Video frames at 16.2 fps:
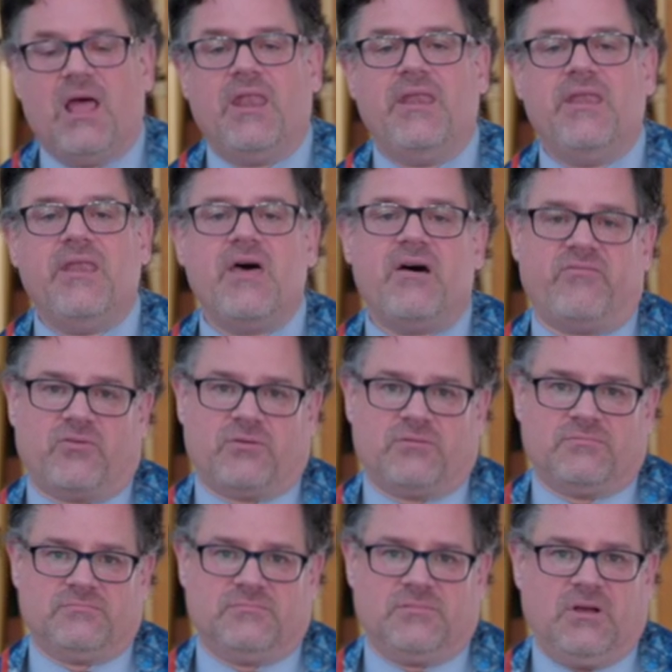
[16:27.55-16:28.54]
Never
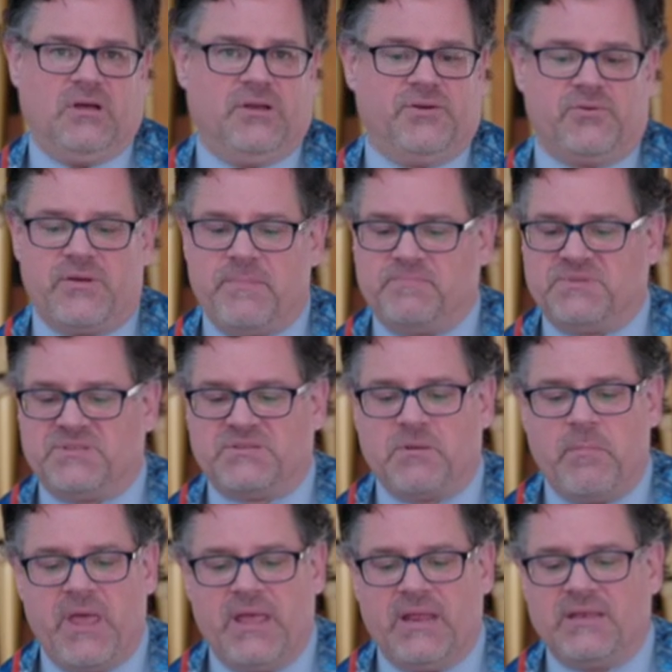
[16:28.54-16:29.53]

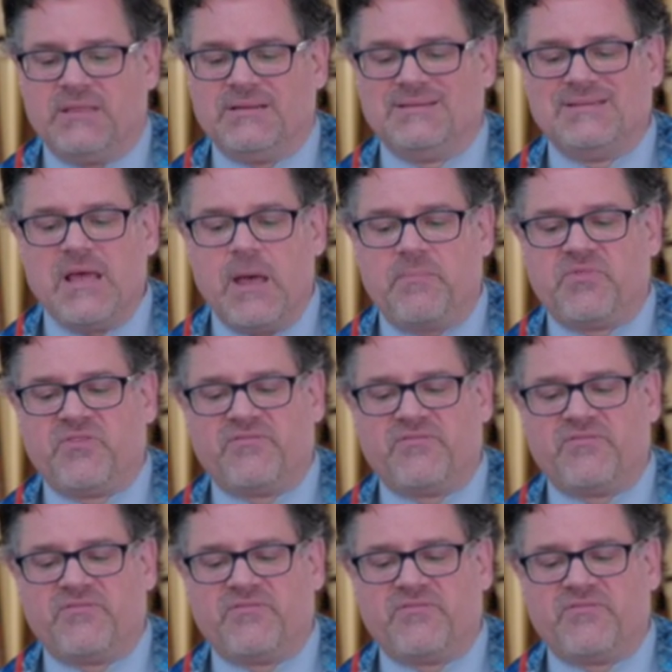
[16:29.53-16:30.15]
underestimate the depth